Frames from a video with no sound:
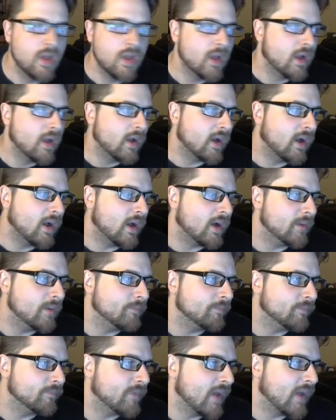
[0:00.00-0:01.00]
I
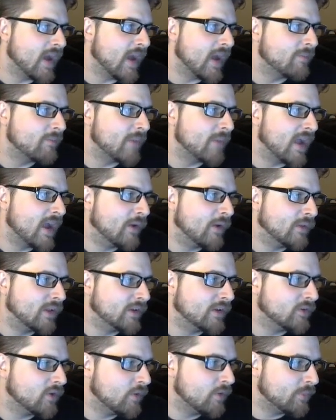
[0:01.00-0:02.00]
have my outliner
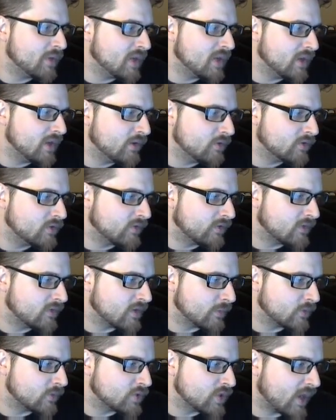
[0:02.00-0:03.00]
open here just to double
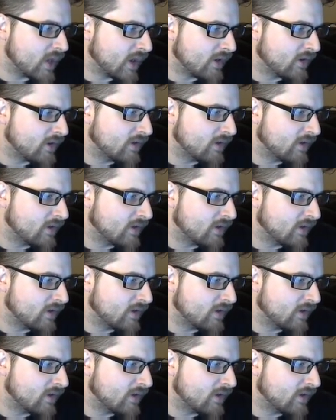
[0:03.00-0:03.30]
check